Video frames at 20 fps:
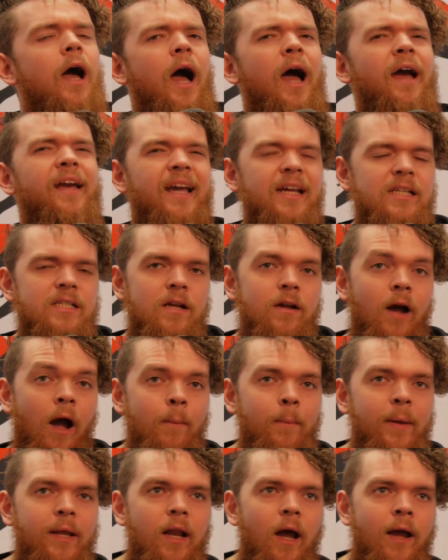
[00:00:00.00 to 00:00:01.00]
I guess
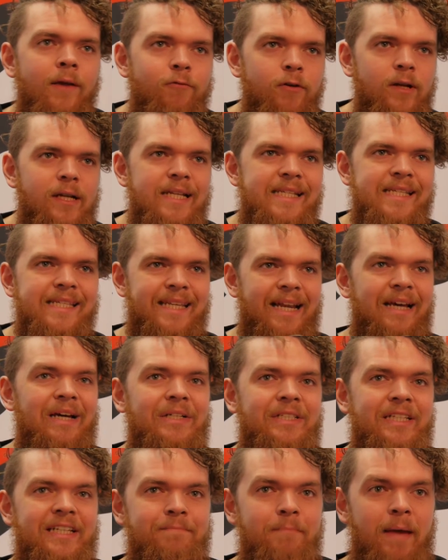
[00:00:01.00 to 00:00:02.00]
I really
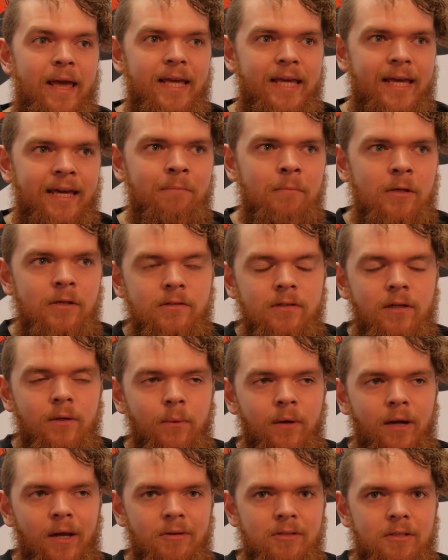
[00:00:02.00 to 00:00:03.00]
started making music
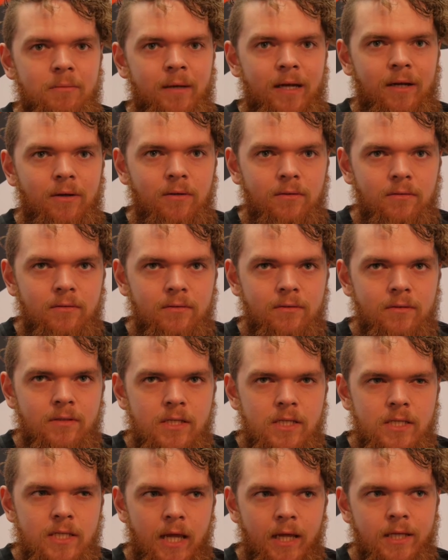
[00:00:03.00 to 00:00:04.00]
when I was about
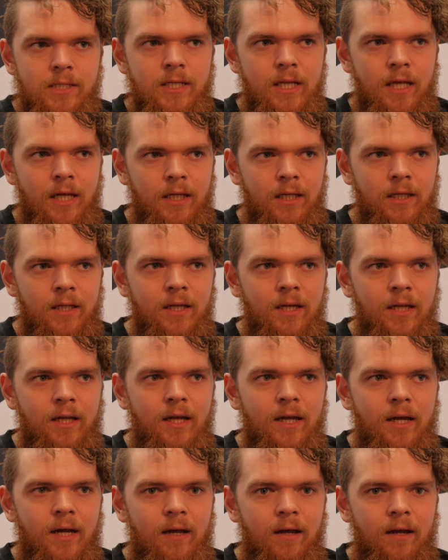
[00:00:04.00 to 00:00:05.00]
16.
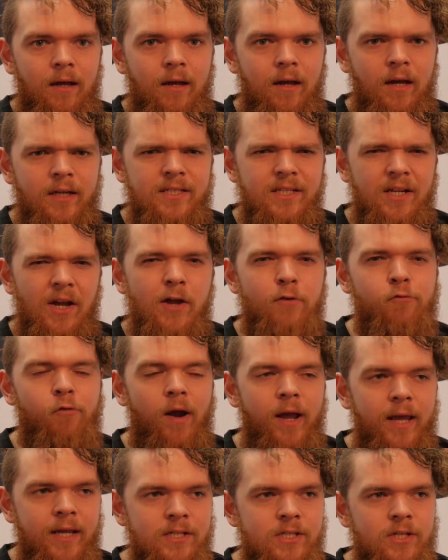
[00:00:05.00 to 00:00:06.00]
I started
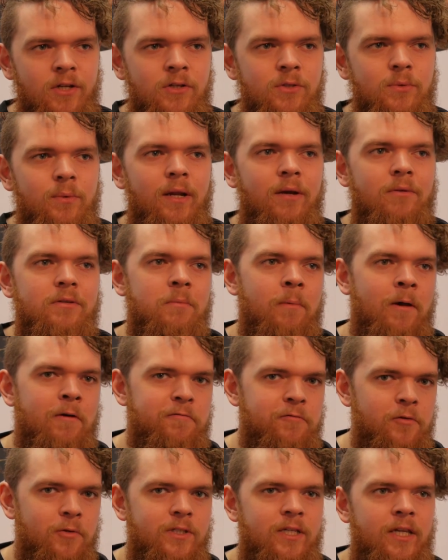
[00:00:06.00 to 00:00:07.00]
writing songs when I was
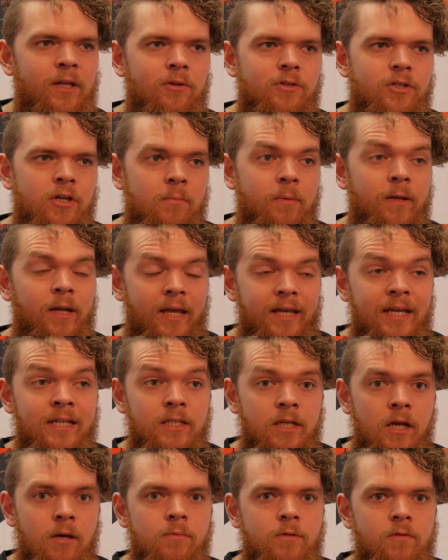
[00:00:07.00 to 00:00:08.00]
about 14 or so, but like in
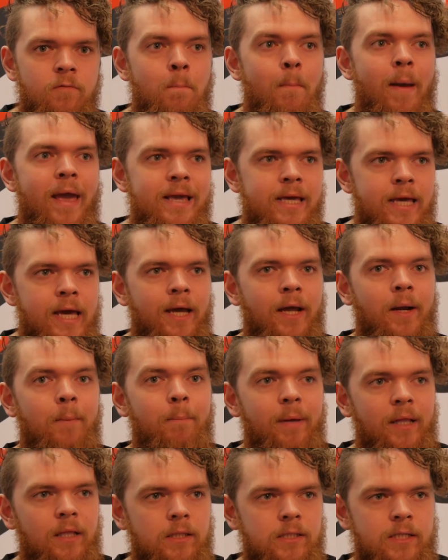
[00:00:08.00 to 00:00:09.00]
terms of making
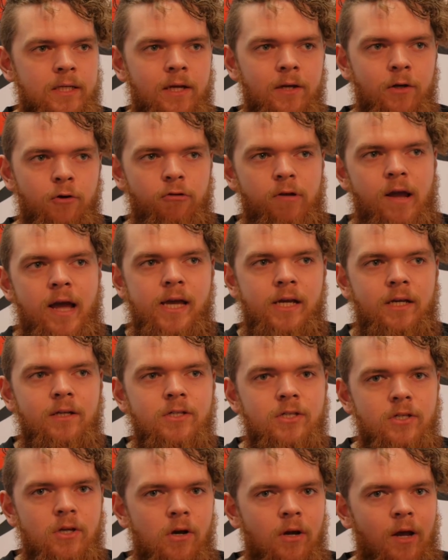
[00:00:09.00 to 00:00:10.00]
and building and creating a
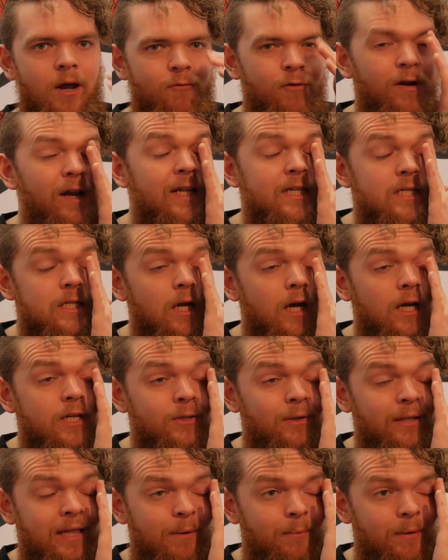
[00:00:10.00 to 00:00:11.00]
song, I really started
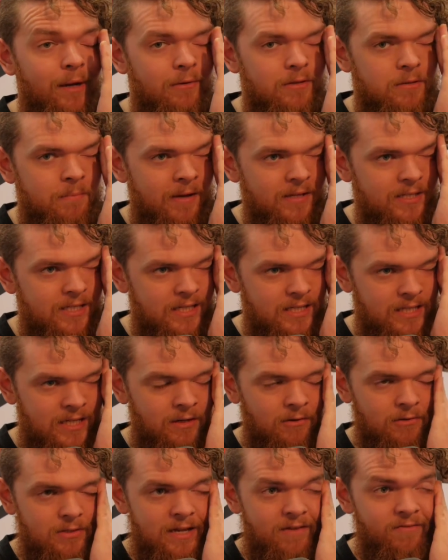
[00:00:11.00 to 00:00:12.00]
doing that when I was about
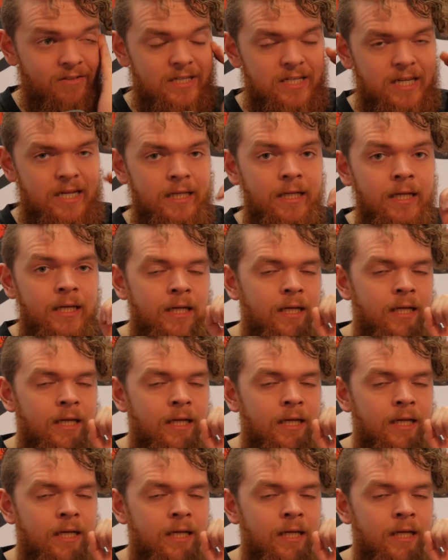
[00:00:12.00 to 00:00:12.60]
16 or 17.